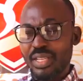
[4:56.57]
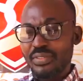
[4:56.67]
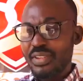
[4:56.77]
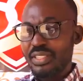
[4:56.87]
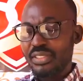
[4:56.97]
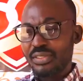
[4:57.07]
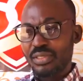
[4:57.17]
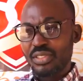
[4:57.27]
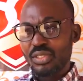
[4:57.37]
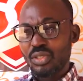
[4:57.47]
As far
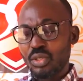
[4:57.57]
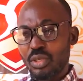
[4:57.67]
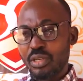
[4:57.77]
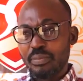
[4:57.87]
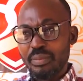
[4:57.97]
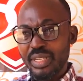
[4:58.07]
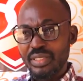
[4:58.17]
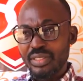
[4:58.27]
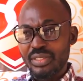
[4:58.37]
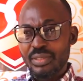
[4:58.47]
as
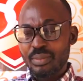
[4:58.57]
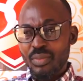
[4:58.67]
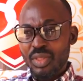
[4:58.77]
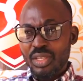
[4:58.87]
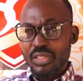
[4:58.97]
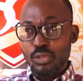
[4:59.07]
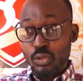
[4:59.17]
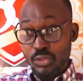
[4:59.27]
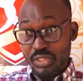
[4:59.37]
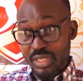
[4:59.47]
government is
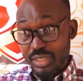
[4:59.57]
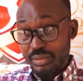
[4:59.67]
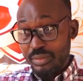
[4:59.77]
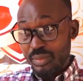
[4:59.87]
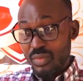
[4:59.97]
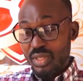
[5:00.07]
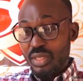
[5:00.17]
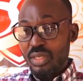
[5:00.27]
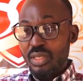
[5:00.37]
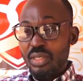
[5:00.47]
concerned,
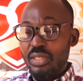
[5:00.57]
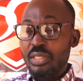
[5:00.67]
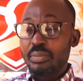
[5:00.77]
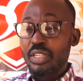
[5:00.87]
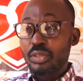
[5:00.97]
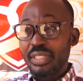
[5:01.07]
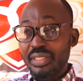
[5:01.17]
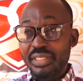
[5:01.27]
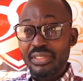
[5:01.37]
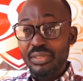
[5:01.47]
is about
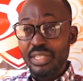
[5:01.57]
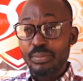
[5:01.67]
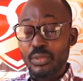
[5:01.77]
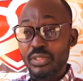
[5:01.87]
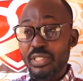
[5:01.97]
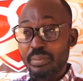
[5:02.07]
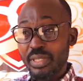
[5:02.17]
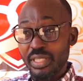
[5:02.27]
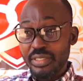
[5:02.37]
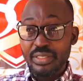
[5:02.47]
taking
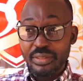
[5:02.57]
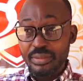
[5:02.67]
responsibility